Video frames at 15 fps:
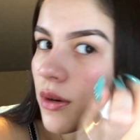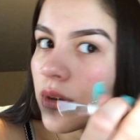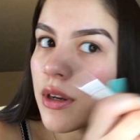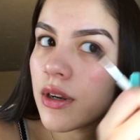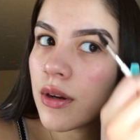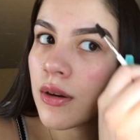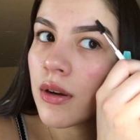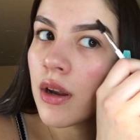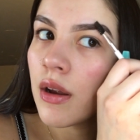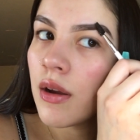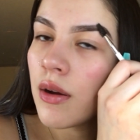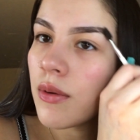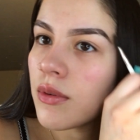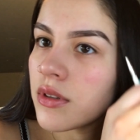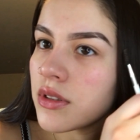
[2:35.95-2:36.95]
right here
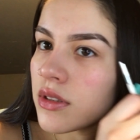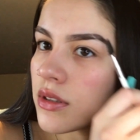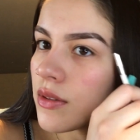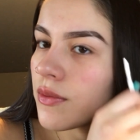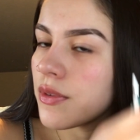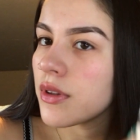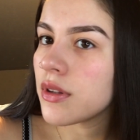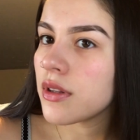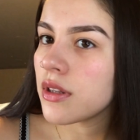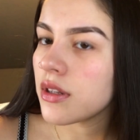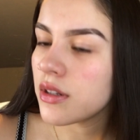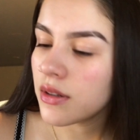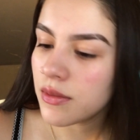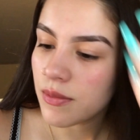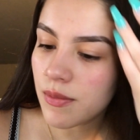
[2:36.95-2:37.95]
which doesn't fill in,